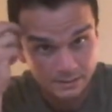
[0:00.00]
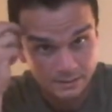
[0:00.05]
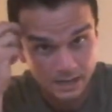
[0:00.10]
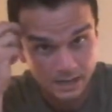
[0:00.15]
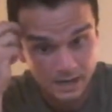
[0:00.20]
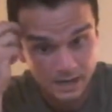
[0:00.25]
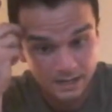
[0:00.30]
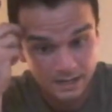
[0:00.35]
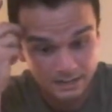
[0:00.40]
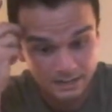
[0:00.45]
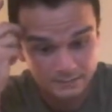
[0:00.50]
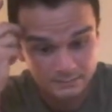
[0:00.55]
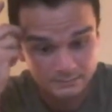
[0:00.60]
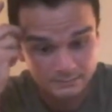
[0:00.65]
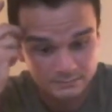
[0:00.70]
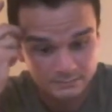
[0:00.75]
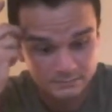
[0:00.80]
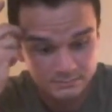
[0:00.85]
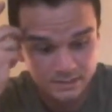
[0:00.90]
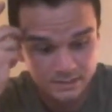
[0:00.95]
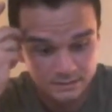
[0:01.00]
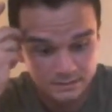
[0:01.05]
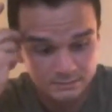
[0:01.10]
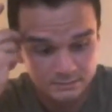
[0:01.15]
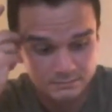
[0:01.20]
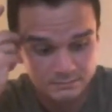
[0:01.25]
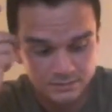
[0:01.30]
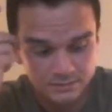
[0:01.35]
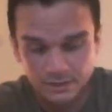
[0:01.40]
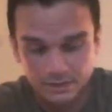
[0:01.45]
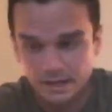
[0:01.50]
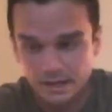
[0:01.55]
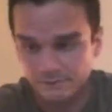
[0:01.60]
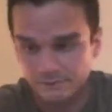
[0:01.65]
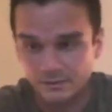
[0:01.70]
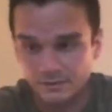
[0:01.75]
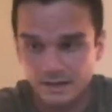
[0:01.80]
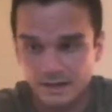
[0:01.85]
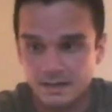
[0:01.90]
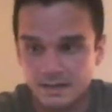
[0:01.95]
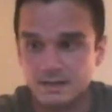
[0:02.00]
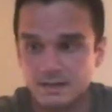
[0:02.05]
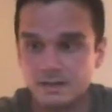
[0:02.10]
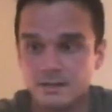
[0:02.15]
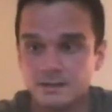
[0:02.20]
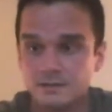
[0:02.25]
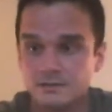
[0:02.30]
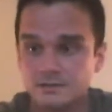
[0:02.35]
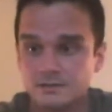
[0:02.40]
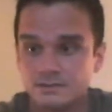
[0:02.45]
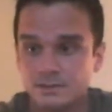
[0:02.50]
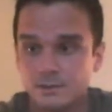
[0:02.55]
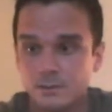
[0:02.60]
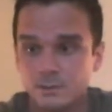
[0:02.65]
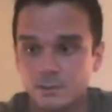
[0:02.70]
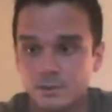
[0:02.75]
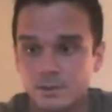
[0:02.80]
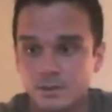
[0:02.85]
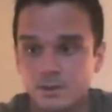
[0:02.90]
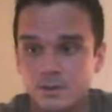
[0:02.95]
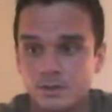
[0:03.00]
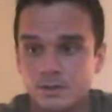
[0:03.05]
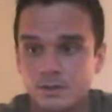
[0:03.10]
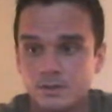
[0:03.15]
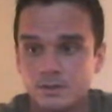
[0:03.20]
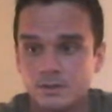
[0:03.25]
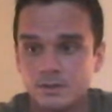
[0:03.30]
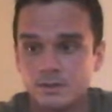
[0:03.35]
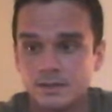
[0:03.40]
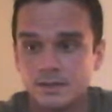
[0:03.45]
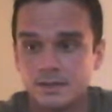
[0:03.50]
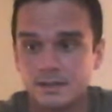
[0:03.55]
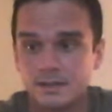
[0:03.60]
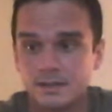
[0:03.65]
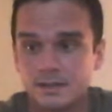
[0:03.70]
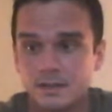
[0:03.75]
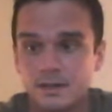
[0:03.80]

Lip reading: I did do that for 8 years. So like